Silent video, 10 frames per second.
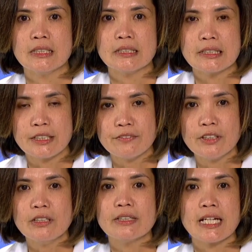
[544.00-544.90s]

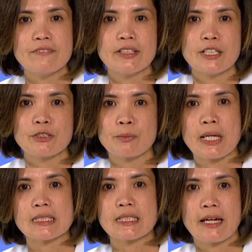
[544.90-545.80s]
Deliver on
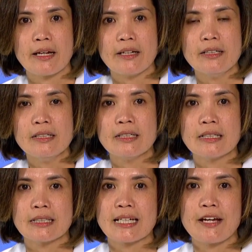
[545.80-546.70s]
evidence-based care
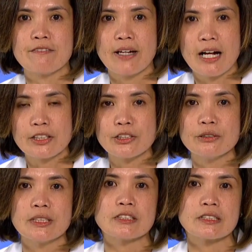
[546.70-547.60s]
that add
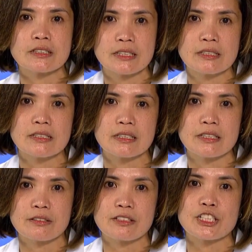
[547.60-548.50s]
value and consistency
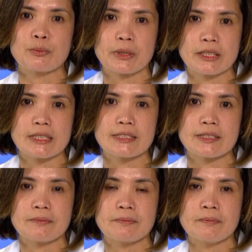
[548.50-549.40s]
to the experience.